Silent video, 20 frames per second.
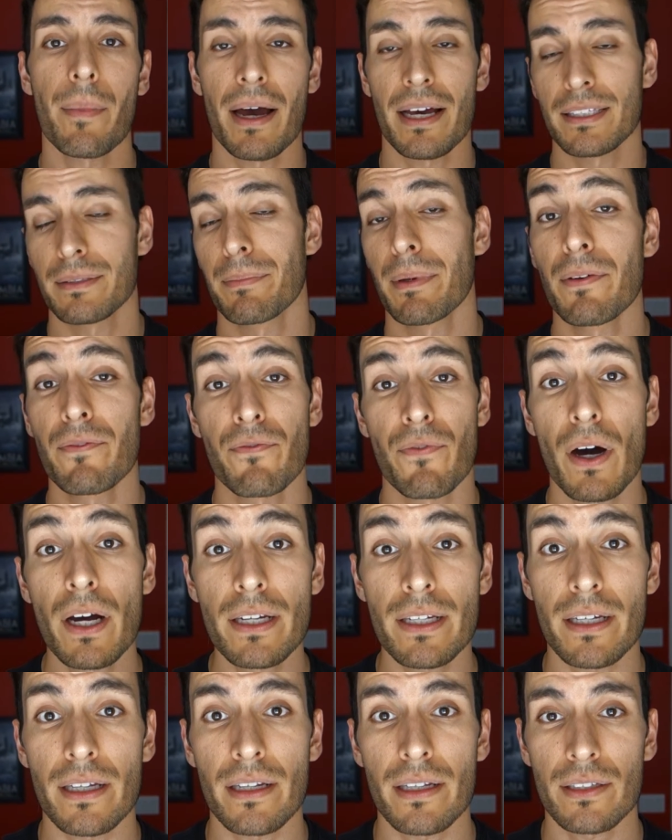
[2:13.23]
has been
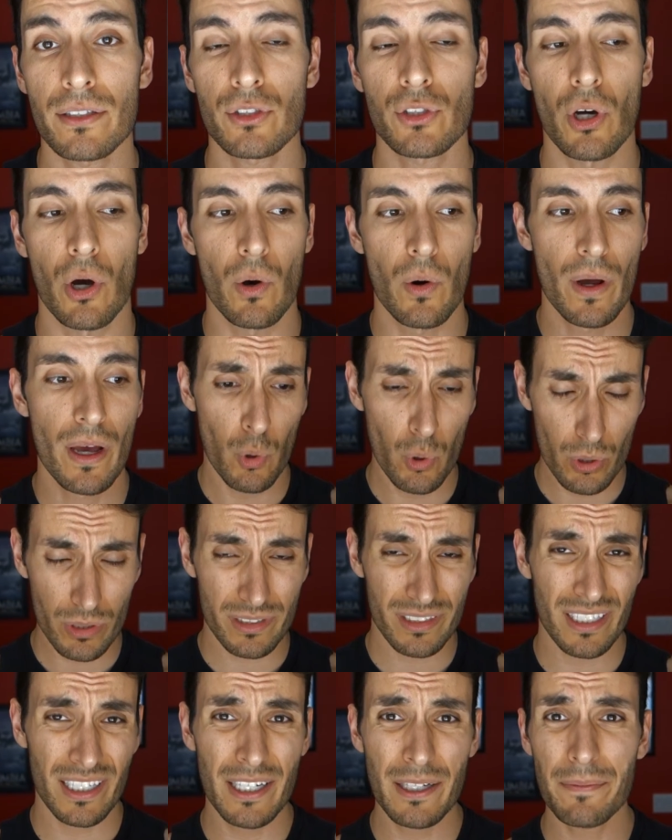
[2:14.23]
funded. And so cool to
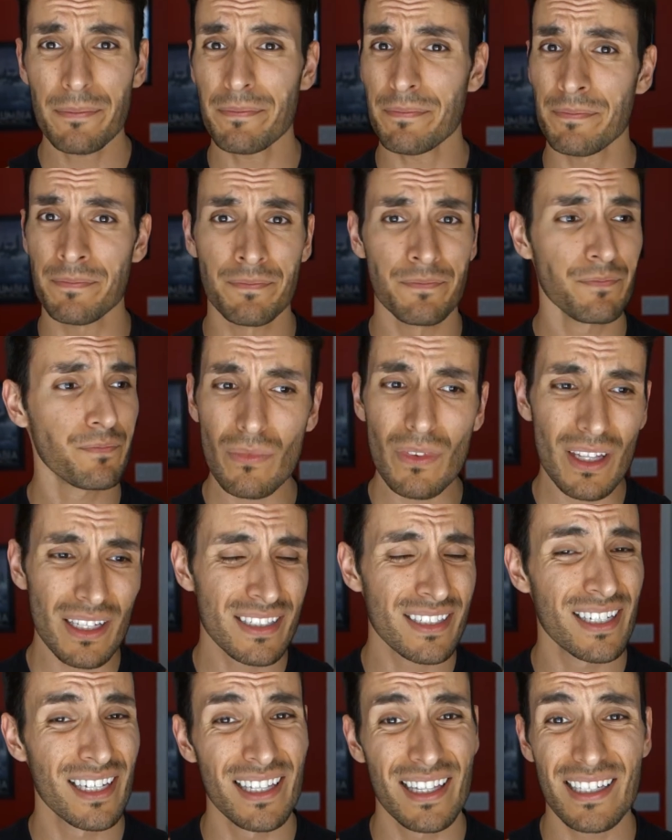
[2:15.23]
see
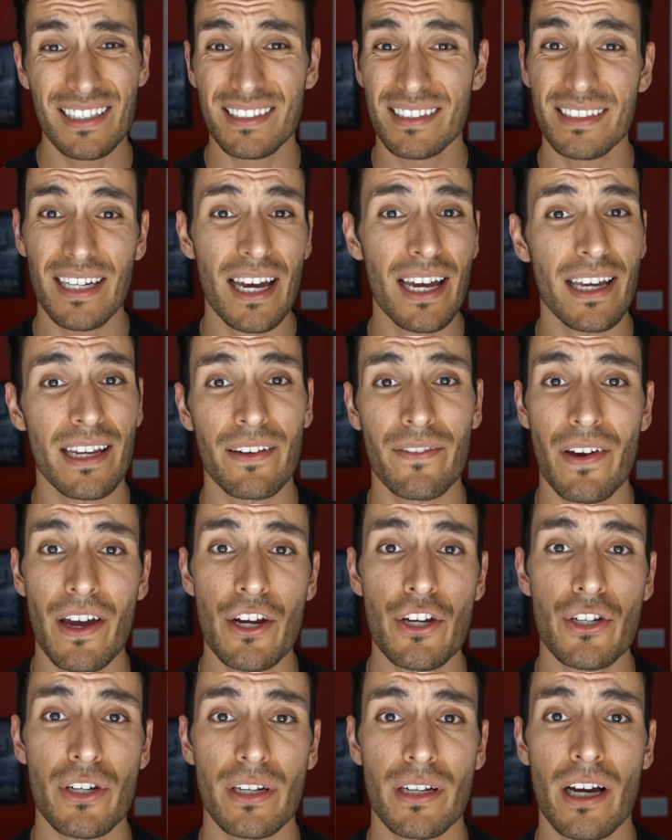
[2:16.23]
to this day
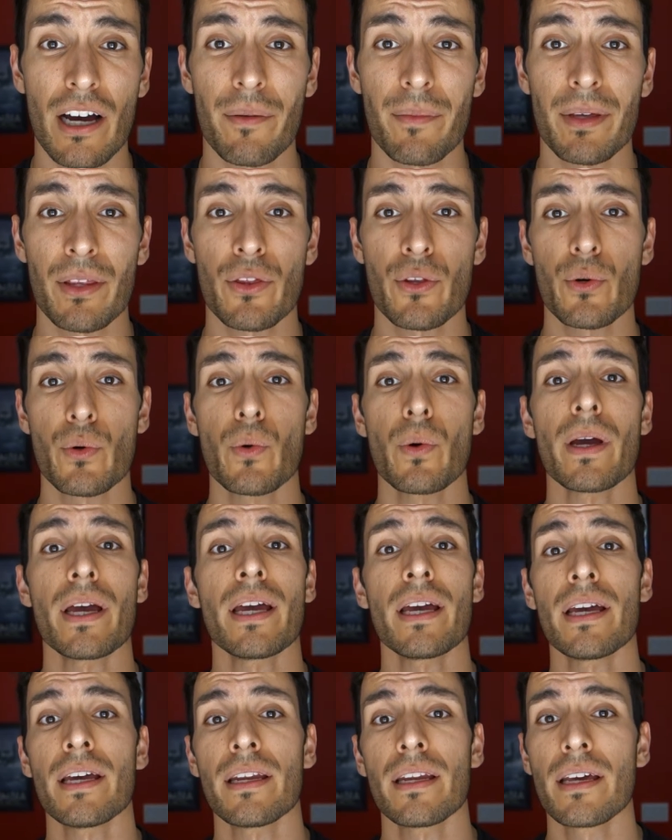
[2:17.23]
innovation coming through
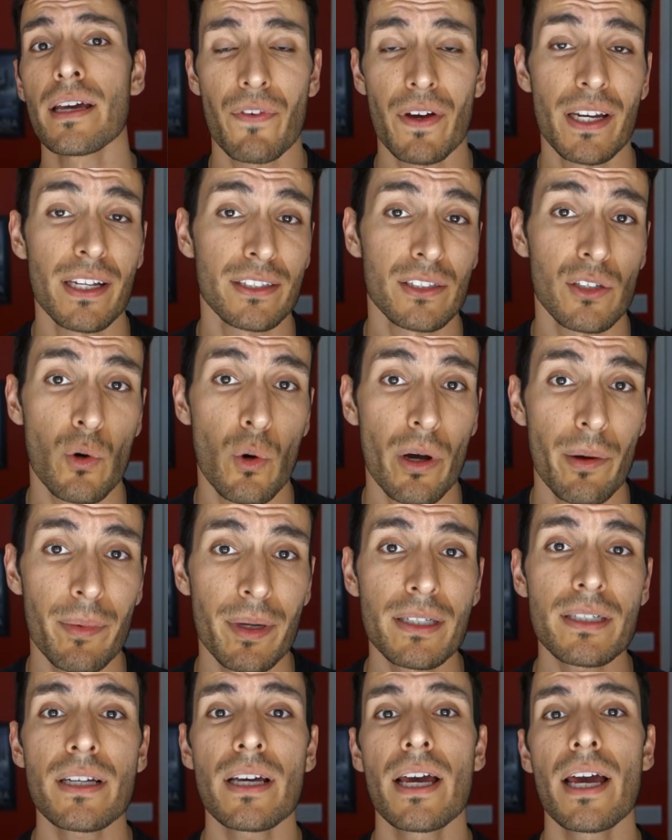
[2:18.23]
in fitness
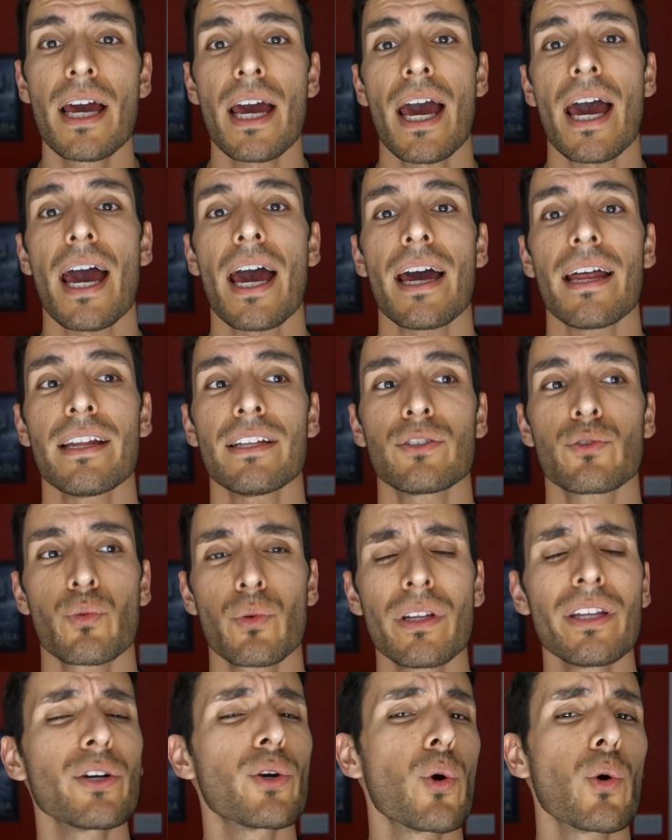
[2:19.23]
equipment, and it's
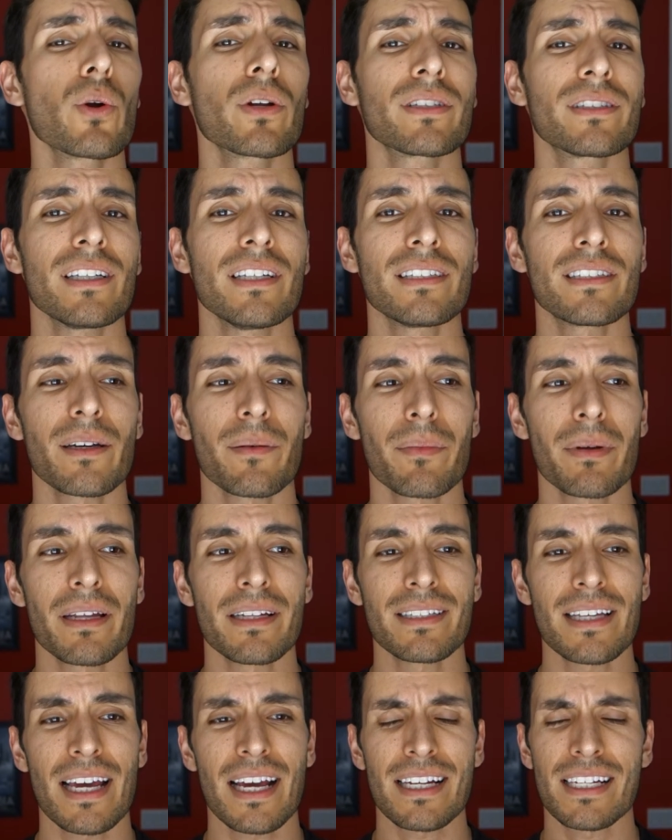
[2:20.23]
really cool to see
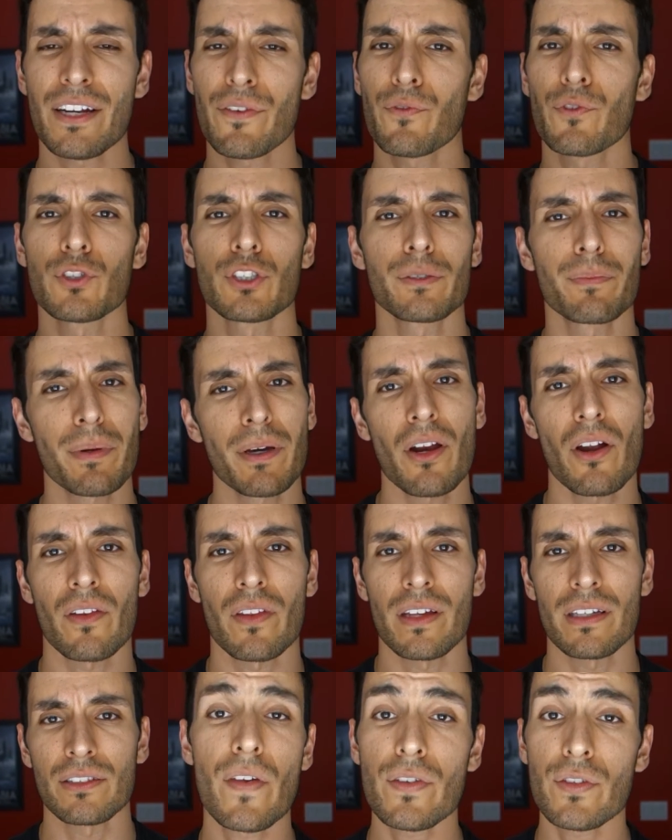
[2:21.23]
somebody take a different spin on
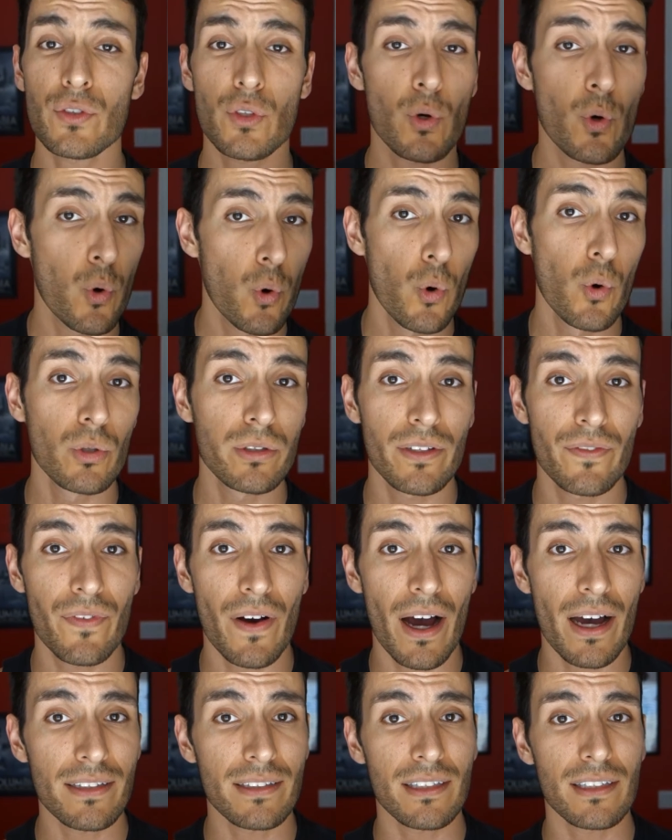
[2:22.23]
this. This is a cool
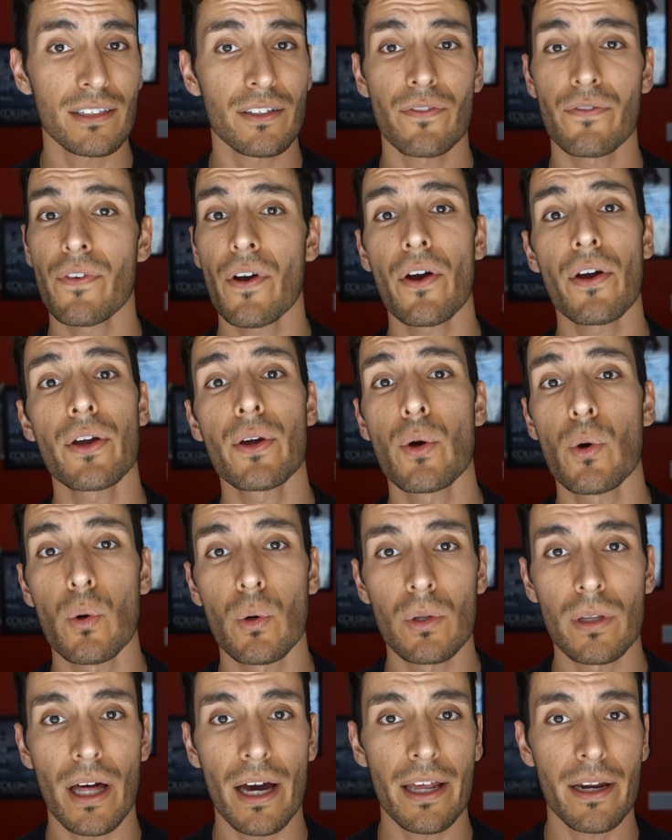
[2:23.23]
device, this is a very
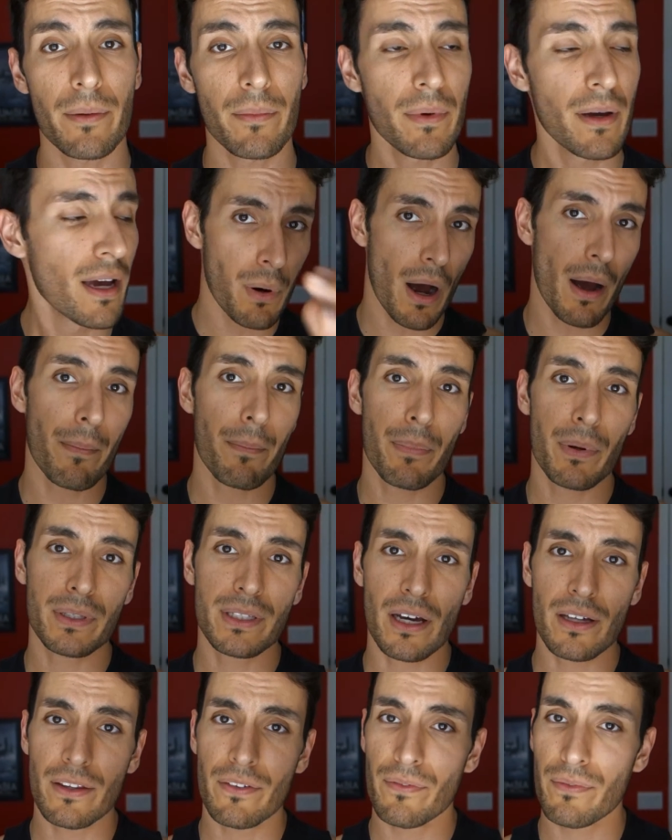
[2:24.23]
cool item. I put
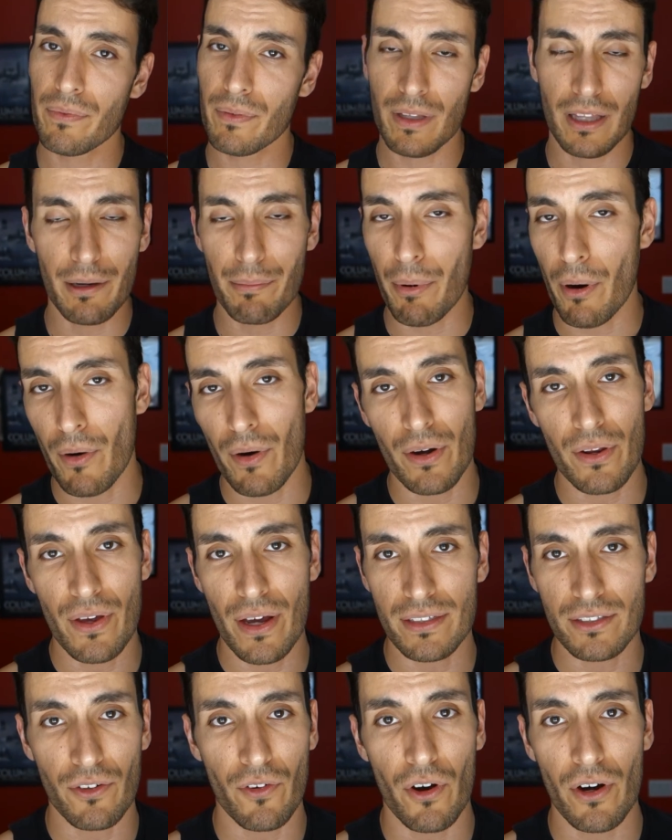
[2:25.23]
down the clip already, you
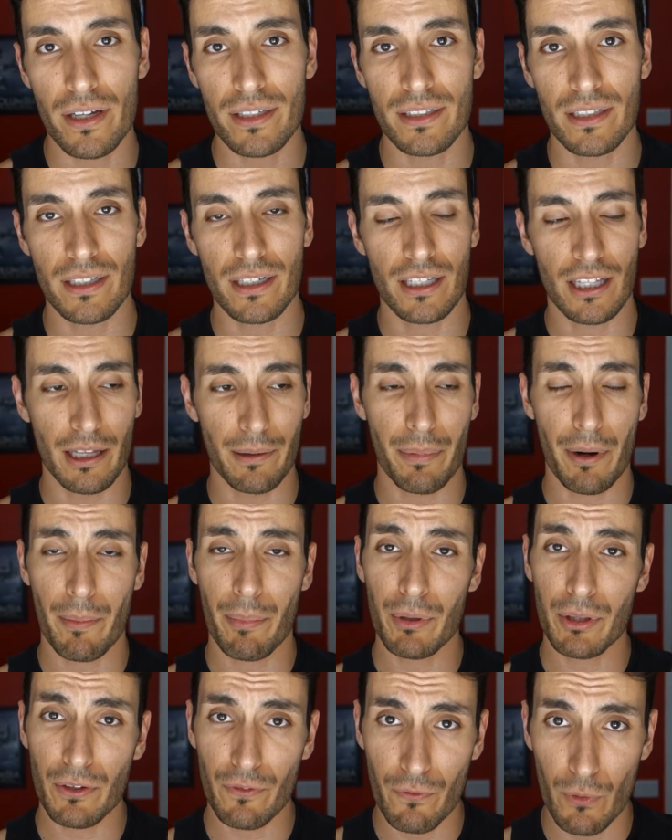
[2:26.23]
guys have already seen the clip, but I'll
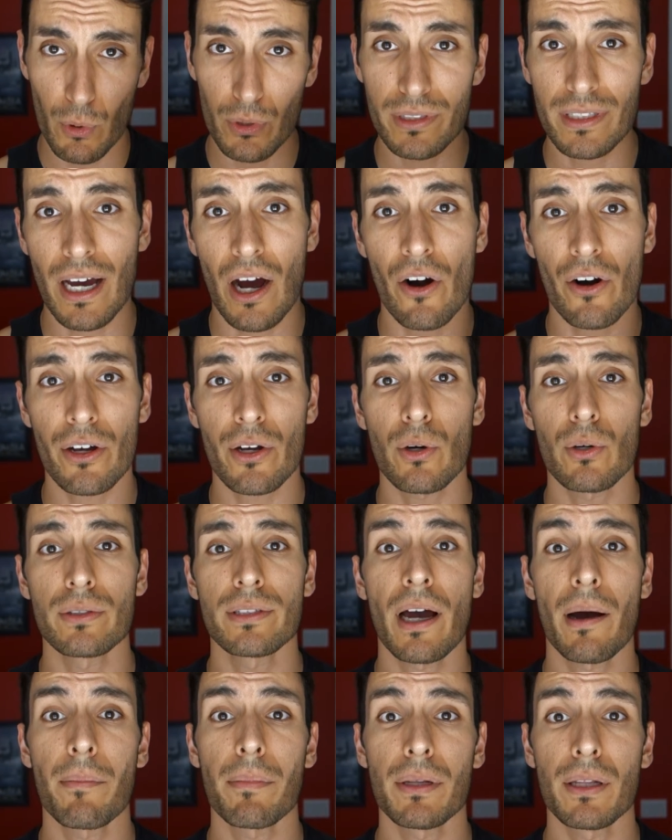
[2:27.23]
put the full article
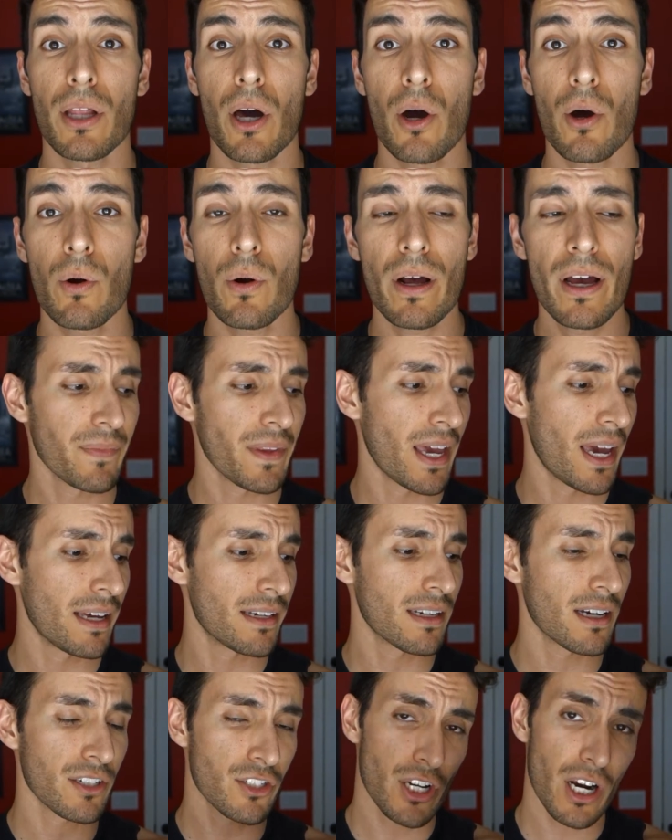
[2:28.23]
down below,
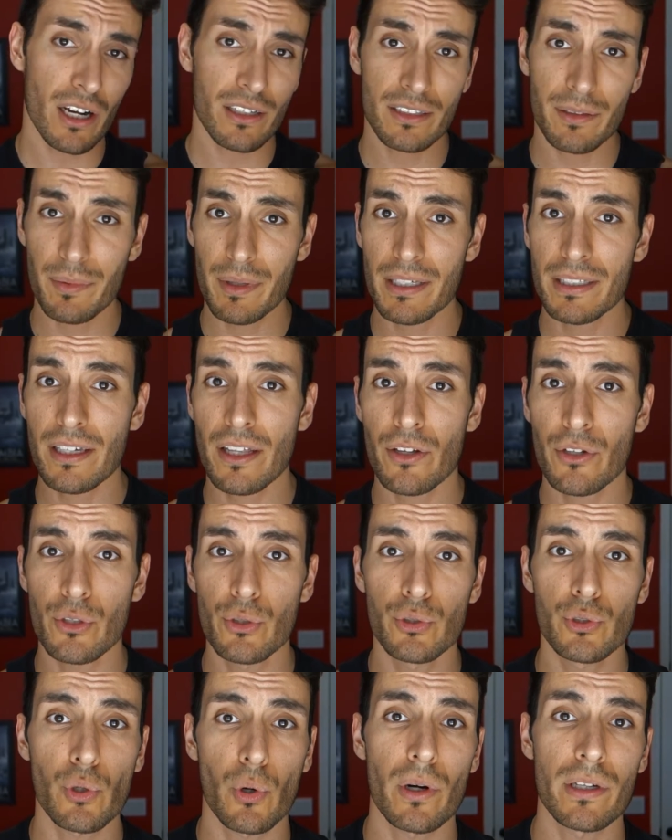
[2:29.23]
and check out some of these other
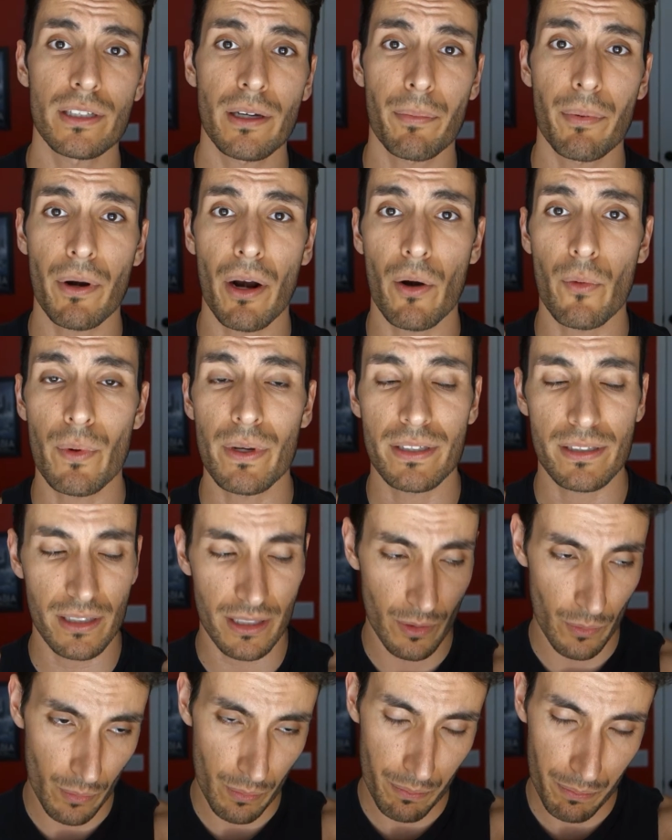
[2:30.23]
news stories I put out
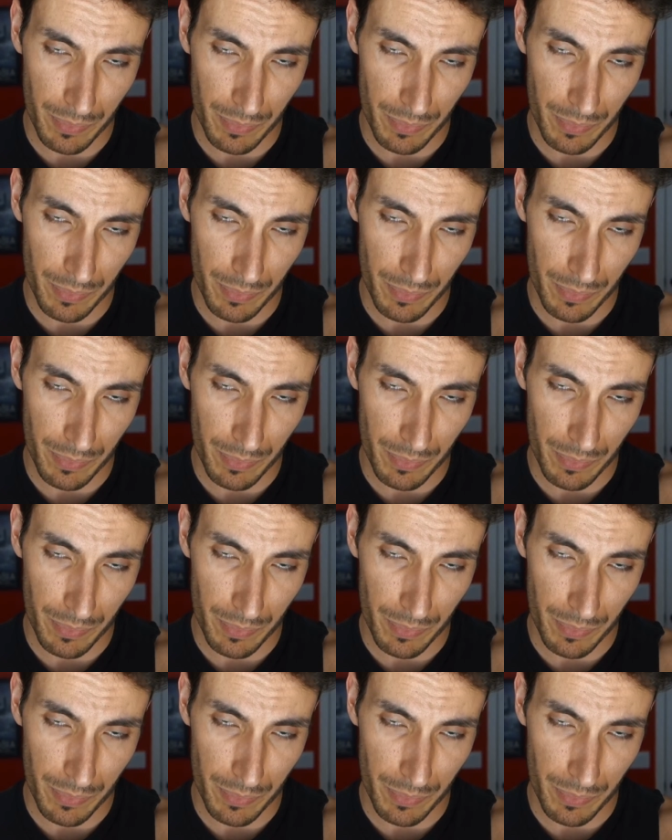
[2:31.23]
recently.